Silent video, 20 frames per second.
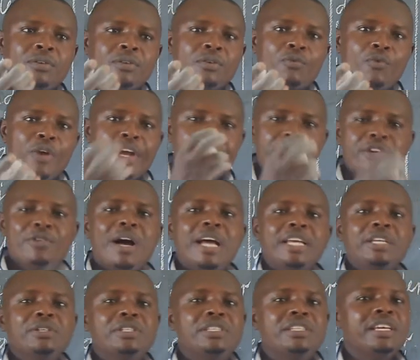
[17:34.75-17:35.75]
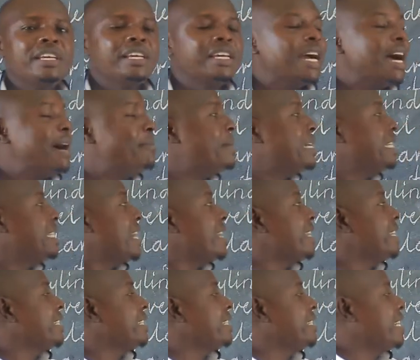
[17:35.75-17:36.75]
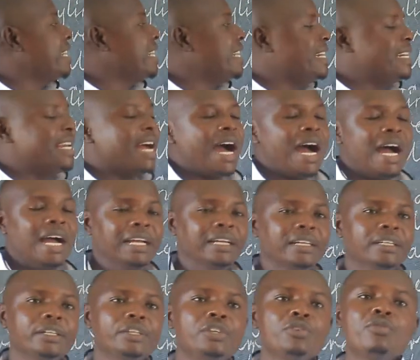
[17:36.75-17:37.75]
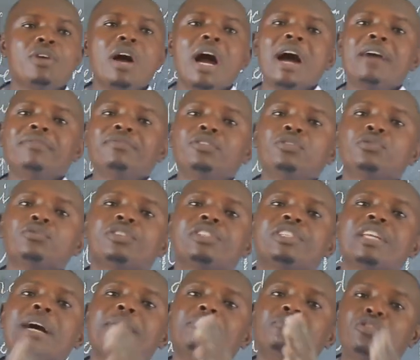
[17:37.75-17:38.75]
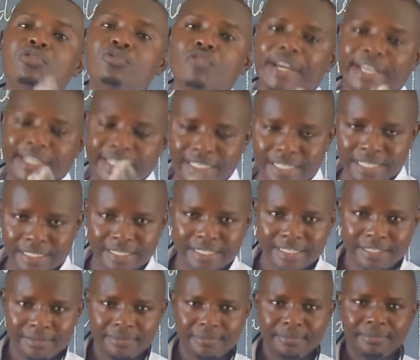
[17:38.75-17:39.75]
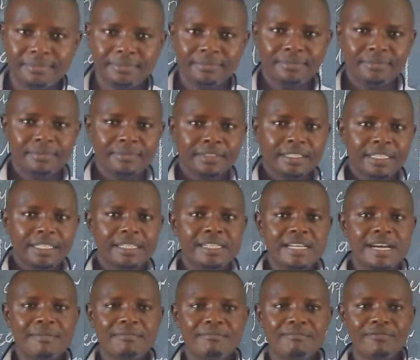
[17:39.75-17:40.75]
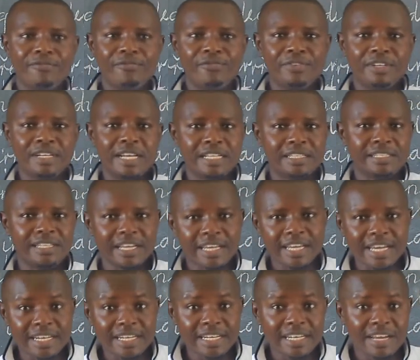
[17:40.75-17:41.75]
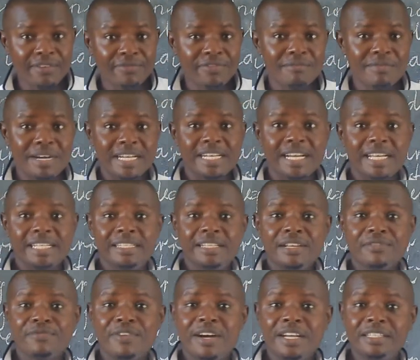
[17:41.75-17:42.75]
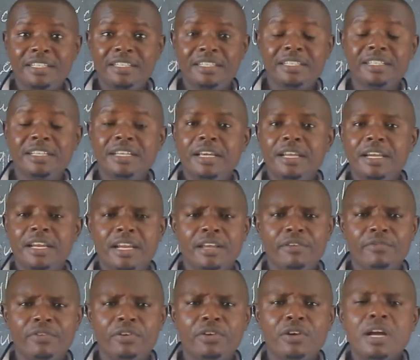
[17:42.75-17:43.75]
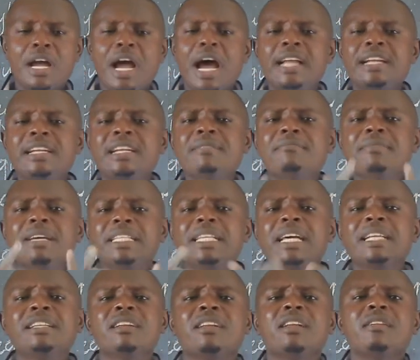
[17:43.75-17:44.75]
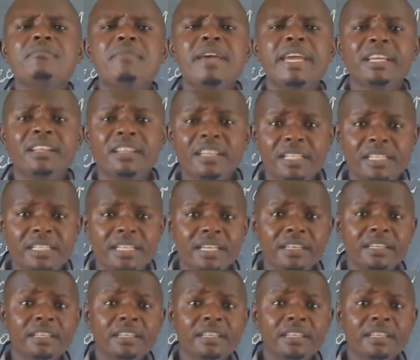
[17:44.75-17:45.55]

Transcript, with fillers: When you are using a measuring cylinder, you have to subtract the, the second level minus the first level and the method remains